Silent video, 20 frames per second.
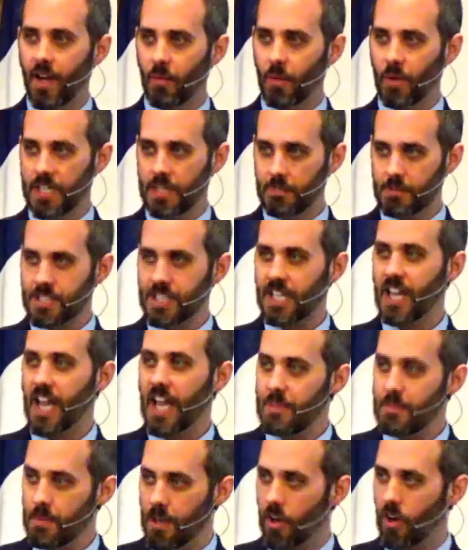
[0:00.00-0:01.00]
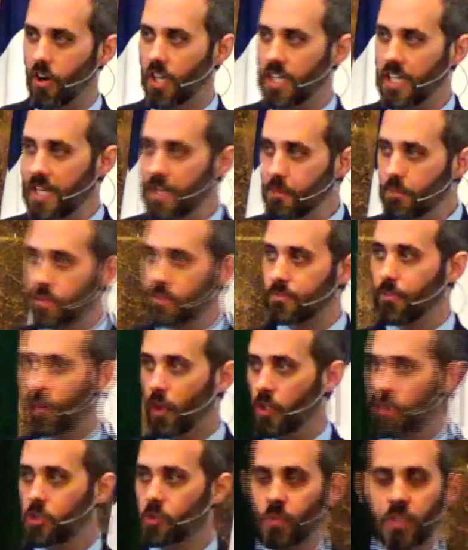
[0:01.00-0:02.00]
what he was climbing on, he would
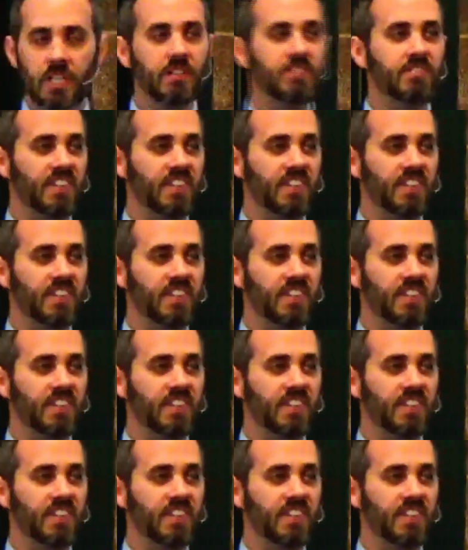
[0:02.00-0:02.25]
fall twenty